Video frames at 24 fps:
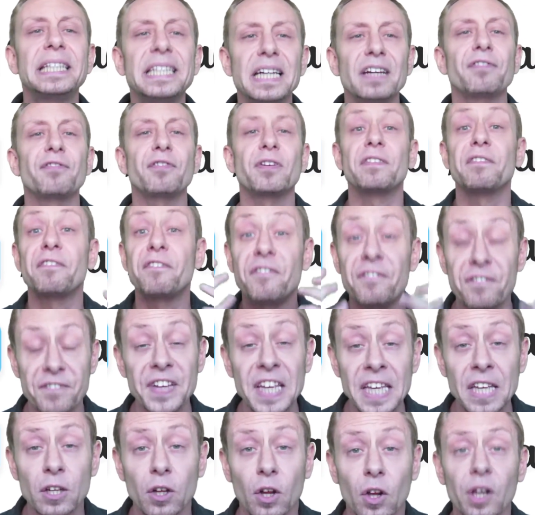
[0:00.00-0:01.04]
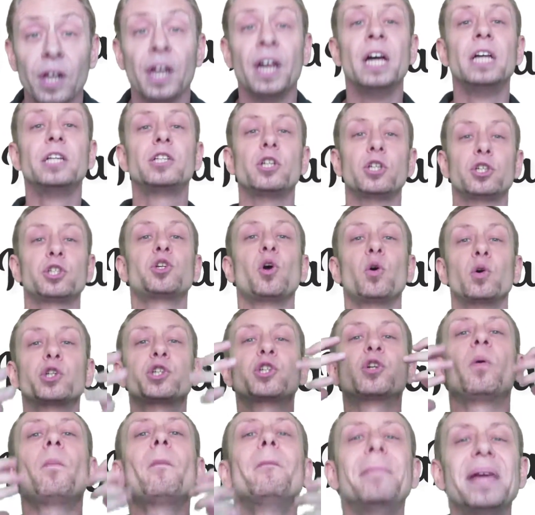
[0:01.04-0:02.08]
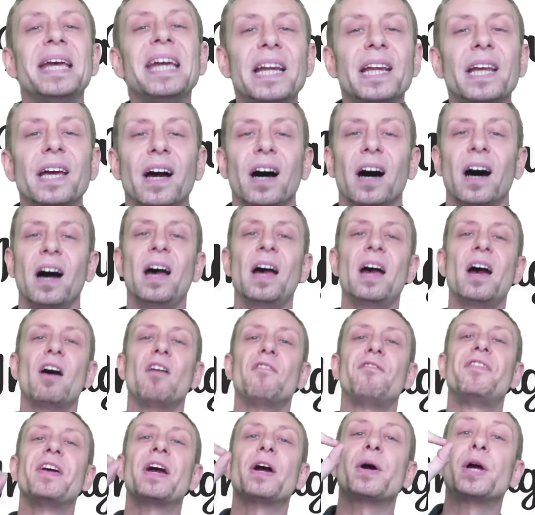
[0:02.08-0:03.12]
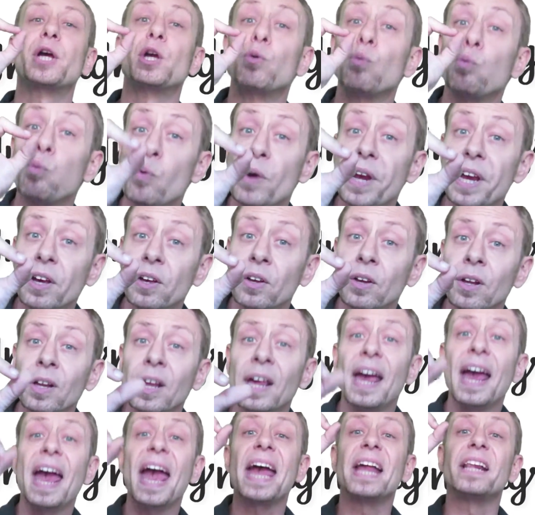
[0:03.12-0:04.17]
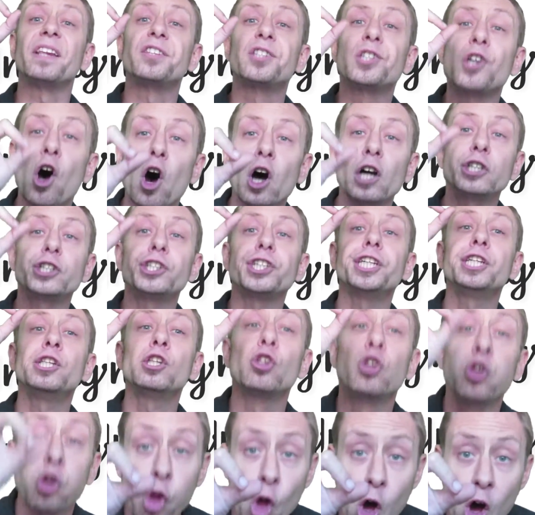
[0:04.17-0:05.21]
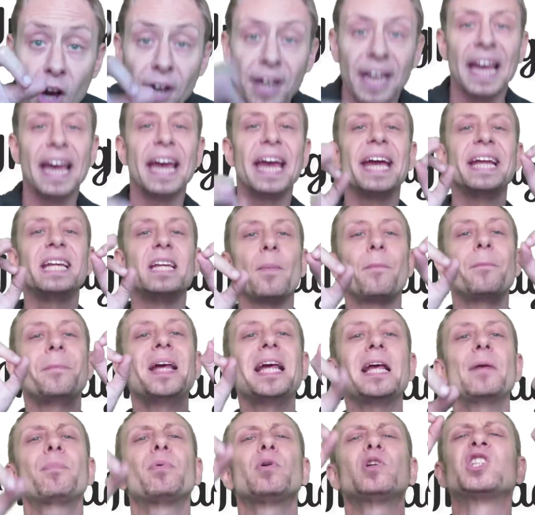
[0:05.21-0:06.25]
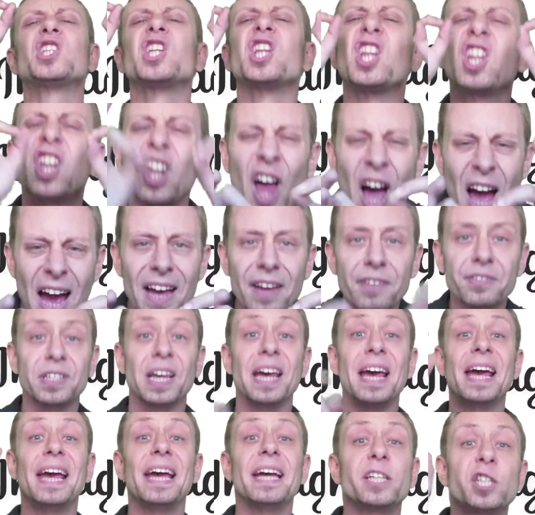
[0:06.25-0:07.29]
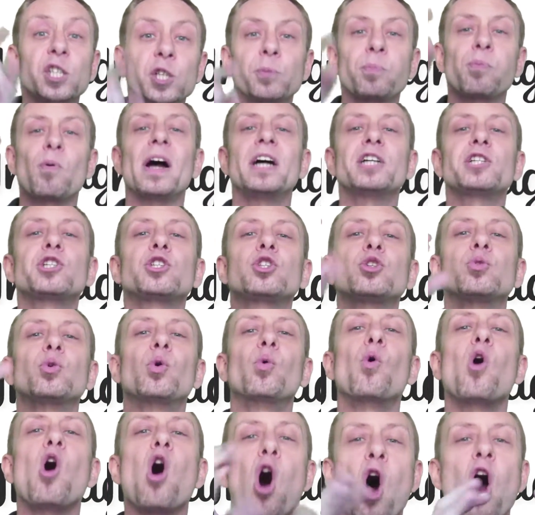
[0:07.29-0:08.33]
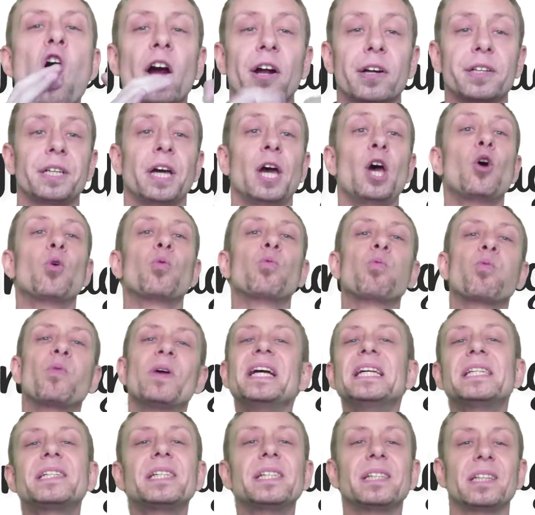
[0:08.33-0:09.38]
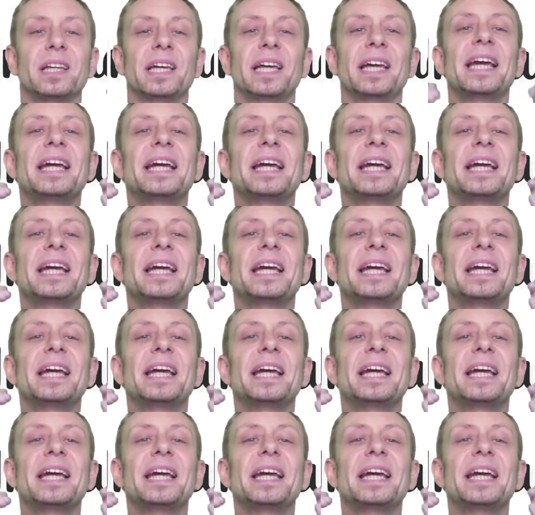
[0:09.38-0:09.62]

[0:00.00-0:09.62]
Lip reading: different feel to social media, a very real and touching look into people's lives expressed through art. Recently,